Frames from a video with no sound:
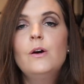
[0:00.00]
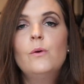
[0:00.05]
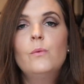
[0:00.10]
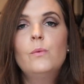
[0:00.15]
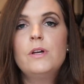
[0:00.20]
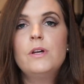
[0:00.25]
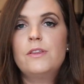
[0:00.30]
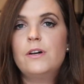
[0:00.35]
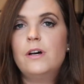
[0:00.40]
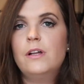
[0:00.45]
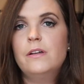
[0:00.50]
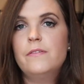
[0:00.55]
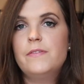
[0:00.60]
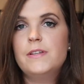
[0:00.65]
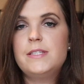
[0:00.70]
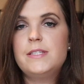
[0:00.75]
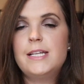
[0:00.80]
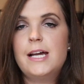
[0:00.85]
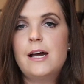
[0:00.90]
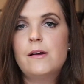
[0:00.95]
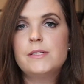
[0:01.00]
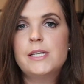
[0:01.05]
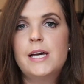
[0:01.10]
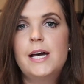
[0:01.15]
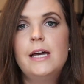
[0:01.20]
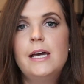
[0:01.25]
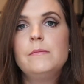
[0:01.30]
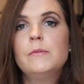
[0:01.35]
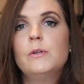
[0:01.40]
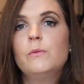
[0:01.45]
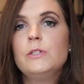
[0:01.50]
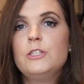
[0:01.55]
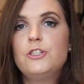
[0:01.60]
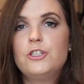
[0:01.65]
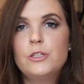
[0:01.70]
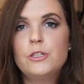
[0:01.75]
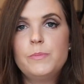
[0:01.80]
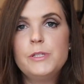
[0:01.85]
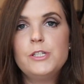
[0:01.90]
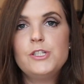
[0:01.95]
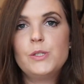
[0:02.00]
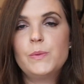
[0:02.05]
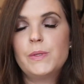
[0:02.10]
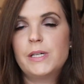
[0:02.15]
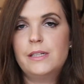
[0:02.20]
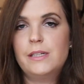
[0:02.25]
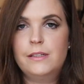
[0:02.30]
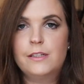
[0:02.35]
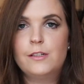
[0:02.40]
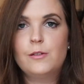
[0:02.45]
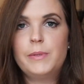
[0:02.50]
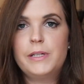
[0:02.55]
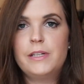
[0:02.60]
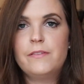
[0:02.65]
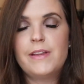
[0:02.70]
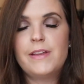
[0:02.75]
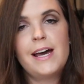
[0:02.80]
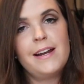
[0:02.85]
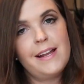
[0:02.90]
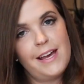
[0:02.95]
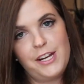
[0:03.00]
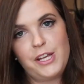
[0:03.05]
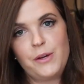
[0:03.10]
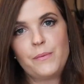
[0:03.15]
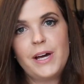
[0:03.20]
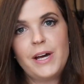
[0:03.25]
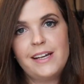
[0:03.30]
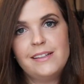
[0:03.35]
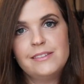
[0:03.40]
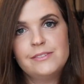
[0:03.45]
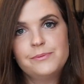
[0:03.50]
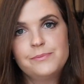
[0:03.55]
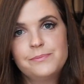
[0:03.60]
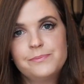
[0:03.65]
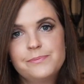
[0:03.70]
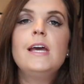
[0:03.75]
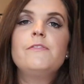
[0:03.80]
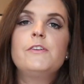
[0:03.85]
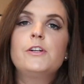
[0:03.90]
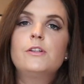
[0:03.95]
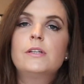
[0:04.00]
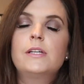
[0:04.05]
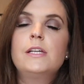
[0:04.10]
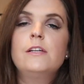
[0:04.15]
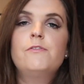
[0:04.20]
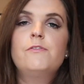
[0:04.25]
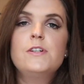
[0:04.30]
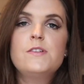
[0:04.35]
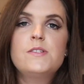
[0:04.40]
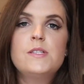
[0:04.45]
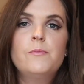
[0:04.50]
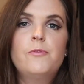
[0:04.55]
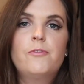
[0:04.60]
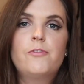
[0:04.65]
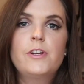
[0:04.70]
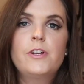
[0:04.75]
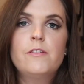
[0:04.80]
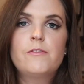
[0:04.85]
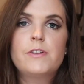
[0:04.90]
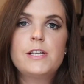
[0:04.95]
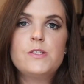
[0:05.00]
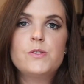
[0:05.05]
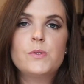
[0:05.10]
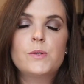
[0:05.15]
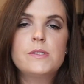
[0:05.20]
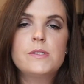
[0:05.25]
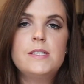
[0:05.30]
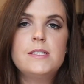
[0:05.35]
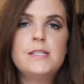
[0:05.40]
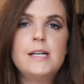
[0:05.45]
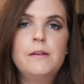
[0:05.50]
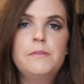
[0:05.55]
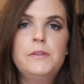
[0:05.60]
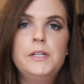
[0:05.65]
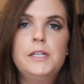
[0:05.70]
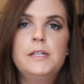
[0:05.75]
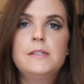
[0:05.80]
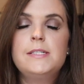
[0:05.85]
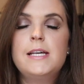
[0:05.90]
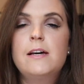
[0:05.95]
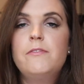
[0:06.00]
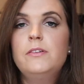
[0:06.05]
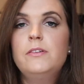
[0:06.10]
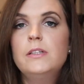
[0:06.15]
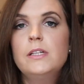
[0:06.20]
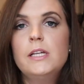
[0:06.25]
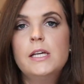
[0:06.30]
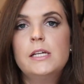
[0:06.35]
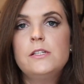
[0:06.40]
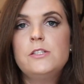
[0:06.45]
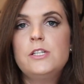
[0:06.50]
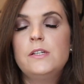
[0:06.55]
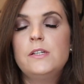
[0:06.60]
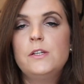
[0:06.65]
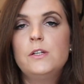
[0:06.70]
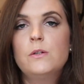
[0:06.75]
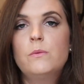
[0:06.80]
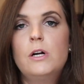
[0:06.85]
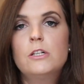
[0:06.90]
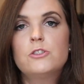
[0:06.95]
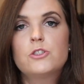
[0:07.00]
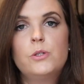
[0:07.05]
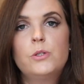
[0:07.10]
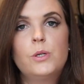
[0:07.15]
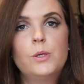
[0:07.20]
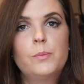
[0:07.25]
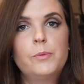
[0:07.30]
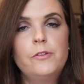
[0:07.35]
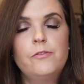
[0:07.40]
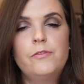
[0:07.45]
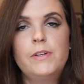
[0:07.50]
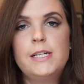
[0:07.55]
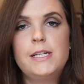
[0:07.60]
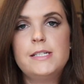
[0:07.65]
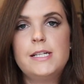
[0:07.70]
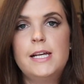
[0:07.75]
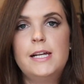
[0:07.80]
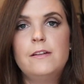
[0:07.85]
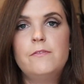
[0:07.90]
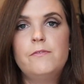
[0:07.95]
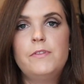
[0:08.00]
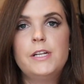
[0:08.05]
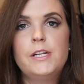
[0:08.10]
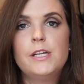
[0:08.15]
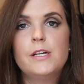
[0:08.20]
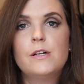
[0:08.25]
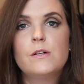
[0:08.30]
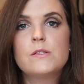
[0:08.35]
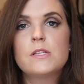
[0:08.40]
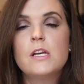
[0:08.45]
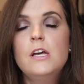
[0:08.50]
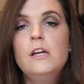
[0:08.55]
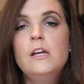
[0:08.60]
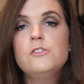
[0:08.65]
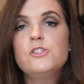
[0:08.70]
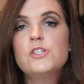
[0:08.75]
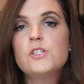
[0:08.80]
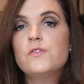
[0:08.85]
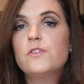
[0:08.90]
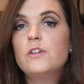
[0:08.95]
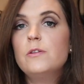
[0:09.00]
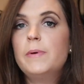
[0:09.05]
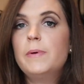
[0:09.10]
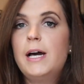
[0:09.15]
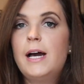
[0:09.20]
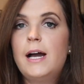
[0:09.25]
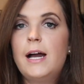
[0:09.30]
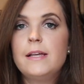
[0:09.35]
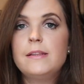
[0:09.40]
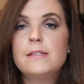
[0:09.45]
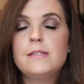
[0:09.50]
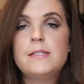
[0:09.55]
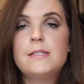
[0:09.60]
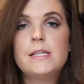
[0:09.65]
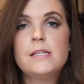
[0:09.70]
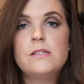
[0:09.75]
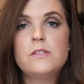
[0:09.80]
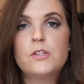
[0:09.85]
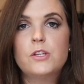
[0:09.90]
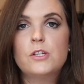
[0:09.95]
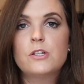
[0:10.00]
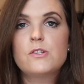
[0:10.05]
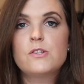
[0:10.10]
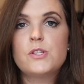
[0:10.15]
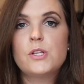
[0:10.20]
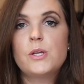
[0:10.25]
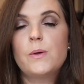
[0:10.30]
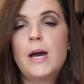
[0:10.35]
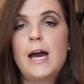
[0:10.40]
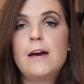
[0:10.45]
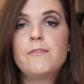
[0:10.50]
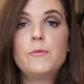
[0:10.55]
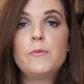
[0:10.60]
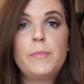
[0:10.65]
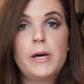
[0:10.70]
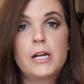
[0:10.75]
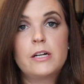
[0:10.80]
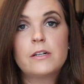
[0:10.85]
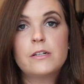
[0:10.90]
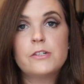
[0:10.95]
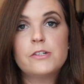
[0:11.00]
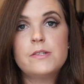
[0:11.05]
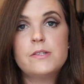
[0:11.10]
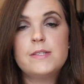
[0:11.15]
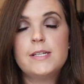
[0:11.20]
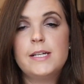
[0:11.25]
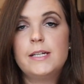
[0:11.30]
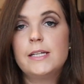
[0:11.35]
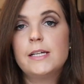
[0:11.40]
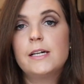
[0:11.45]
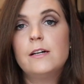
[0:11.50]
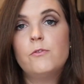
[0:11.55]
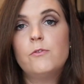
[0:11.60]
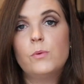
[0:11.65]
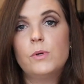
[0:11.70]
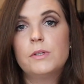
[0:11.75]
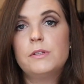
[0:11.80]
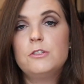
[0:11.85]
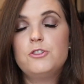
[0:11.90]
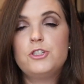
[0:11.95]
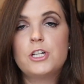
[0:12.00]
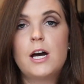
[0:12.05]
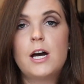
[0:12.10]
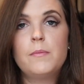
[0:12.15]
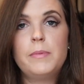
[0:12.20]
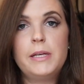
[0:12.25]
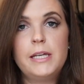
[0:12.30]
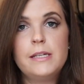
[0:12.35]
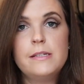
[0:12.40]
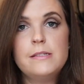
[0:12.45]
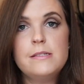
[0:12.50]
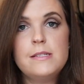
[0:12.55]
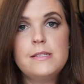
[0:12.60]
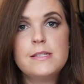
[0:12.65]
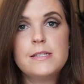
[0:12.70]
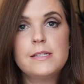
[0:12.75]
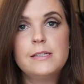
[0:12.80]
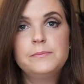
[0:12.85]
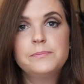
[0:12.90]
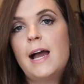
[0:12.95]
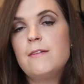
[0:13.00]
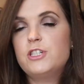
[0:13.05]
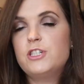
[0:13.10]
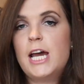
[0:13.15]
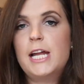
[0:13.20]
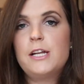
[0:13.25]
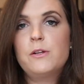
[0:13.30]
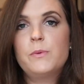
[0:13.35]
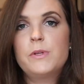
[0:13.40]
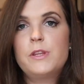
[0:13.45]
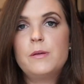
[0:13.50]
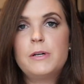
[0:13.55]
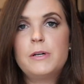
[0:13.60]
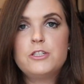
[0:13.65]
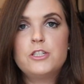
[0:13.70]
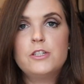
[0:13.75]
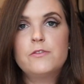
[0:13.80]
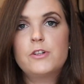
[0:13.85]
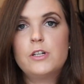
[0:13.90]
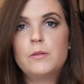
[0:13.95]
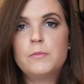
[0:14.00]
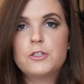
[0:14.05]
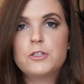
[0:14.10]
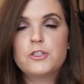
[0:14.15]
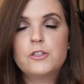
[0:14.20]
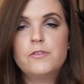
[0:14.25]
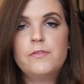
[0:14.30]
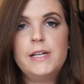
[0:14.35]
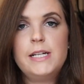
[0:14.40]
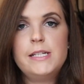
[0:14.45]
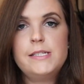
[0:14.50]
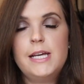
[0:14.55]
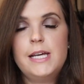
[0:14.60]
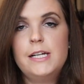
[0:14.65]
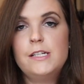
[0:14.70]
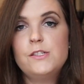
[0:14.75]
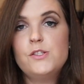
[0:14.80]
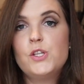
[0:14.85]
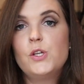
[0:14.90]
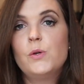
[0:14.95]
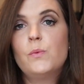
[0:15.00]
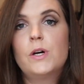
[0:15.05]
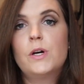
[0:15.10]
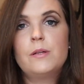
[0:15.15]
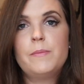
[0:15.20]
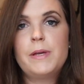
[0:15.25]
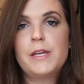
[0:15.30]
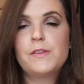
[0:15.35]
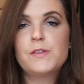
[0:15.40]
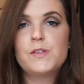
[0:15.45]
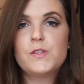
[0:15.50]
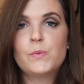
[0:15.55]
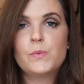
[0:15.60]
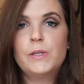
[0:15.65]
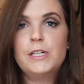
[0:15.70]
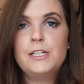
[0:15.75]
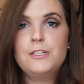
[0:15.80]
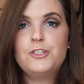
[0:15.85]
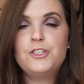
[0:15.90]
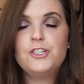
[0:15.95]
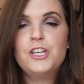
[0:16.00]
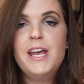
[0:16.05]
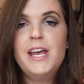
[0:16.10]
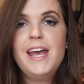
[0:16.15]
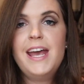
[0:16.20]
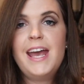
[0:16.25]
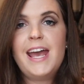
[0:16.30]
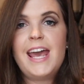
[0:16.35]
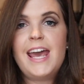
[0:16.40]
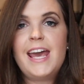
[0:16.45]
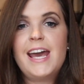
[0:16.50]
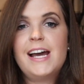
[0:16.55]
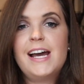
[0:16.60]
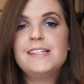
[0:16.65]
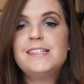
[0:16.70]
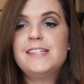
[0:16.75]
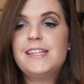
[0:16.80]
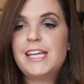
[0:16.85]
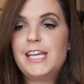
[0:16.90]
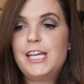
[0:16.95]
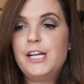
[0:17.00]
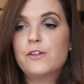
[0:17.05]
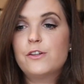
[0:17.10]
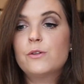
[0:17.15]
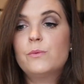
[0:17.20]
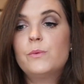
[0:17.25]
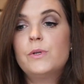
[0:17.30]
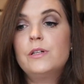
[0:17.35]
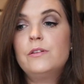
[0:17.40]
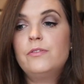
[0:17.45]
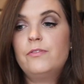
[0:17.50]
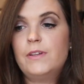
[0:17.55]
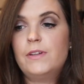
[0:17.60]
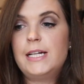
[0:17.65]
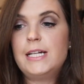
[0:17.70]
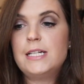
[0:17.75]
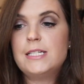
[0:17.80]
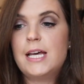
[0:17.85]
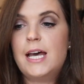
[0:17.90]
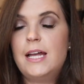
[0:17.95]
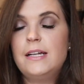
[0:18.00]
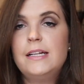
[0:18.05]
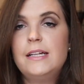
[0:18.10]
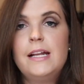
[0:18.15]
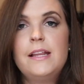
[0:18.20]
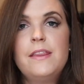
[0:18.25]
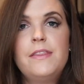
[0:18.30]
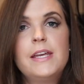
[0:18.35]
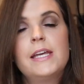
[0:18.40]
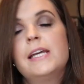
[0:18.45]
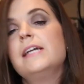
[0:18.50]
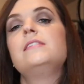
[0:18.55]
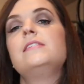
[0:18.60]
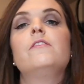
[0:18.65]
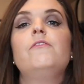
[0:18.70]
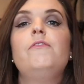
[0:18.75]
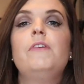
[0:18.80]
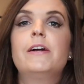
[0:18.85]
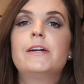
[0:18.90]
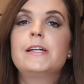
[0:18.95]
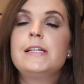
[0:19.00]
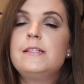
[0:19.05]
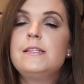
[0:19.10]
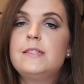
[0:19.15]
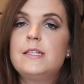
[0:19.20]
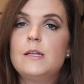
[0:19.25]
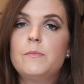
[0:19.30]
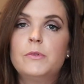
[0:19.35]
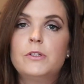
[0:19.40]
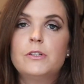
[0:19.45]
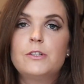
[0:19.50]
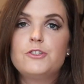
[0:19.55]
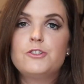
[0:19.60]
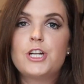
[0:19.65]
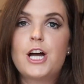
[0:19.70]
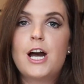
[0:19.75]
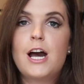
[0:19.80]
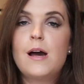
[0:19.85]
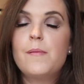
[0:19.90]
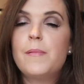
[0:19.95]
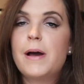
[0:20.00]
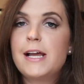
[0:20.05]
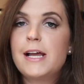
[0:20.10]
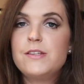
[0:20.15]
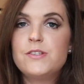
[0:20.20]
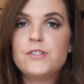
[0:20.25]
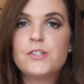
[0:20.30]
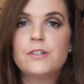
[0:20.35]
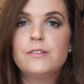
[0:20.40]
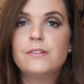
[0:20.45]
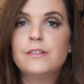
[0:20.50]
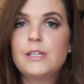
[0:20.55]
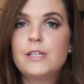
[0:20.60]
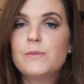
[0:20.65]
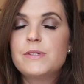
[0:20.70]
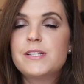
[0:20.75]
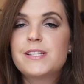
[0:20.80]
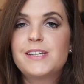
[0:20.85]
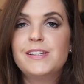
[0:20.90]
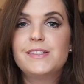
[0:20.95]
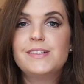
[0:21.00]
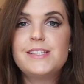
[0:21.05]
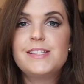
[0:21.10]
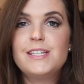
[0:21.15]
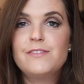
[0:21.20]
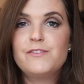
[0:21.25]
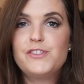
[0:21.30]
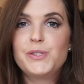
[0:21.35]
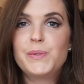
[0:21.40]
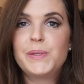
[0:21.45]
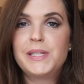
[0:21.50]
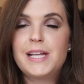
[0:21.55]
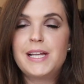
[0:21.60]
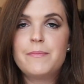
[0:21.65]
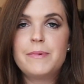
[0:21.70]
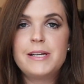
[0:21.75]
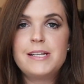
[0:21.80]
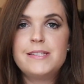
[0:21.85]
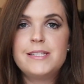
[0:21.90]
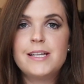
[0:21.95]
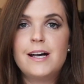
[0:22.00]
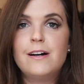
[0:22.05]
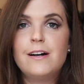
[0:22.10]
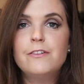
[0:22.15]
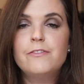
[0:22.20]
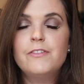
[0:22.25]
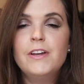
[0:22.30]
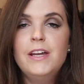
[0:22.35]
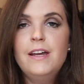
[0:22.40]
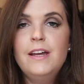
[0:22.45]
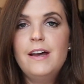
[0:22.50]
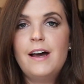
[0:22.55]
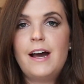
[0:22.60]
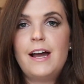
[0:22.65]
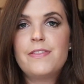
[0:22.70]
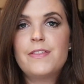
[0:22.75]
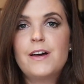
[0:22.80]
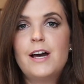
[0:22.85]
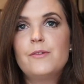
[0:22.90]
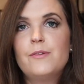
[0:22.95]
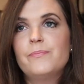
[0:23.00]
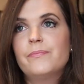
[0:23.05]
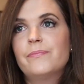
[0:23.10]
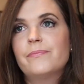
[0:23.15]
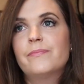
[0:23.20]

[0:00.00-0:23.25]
With all of this downtime, we should be doing a little bit of that anyway. If you're looking for some free resources out there, definitely continue to watch corporate flight attendant videos just for a behind the scenes look so you have a better understanding of what the job is. I've chatted with a bunch of commercial flight attendants who want to make the switch, and they hear the word flight attendant and think it's a very similar job. I certainly was guilty of doing that myself. I thought,